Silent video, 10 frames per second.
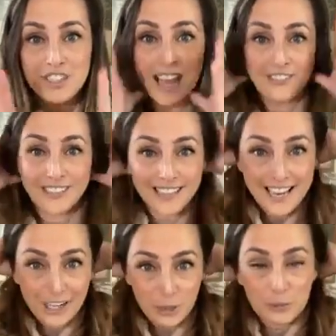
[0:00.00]
having the
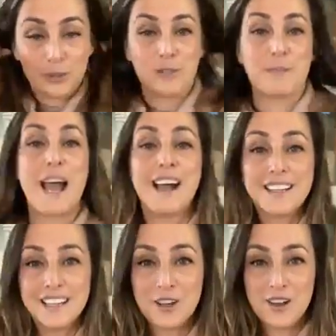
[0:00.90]
hair pulled
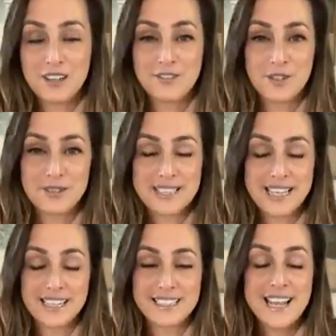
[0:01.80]
back and all of those
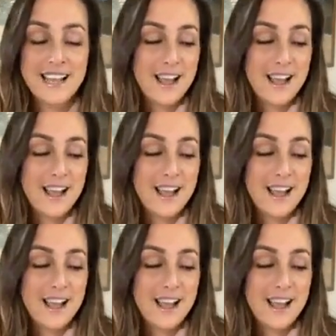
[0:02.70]
things.